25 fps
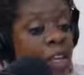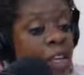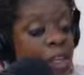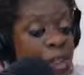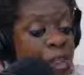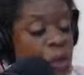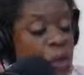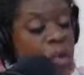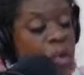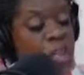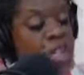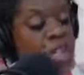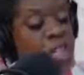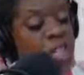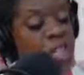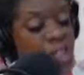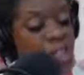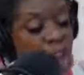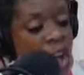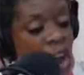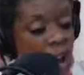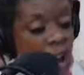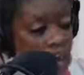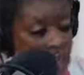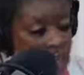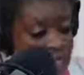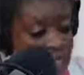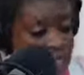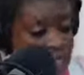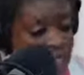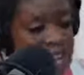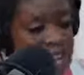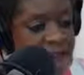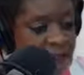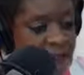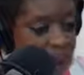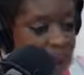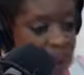you didn't know it was
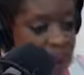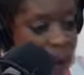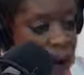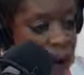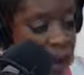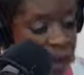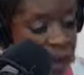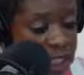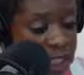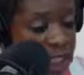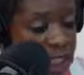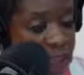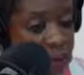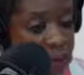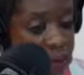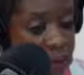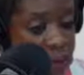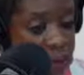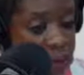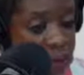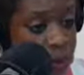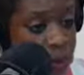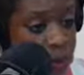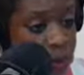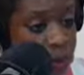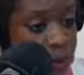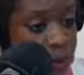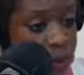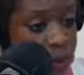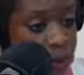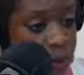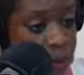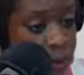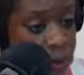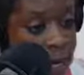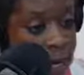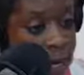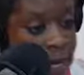even possible,
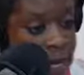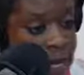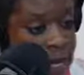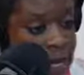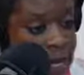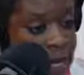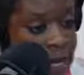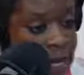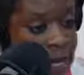right?